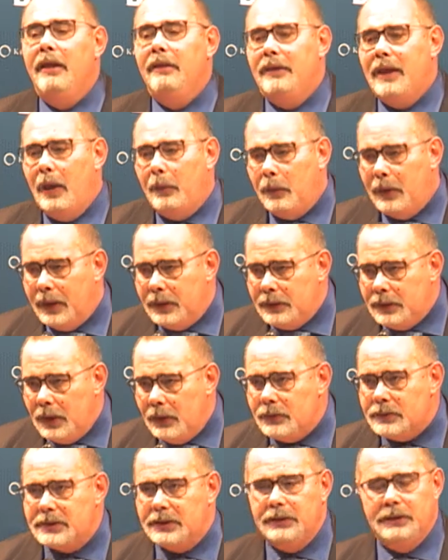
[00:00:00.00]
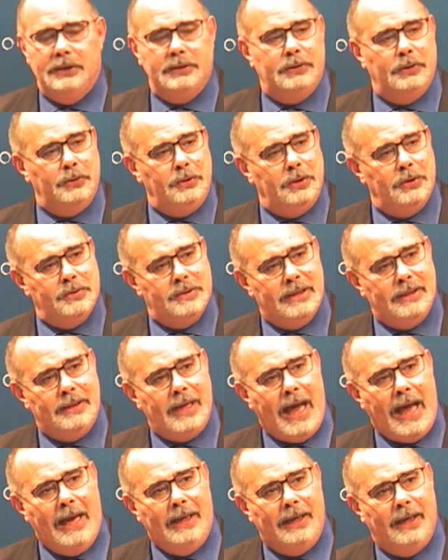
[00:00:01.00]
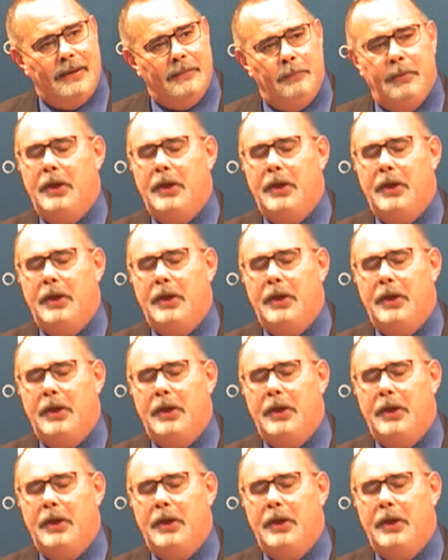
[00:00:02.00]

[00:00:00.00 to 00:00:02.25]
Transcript: they were used to use Italian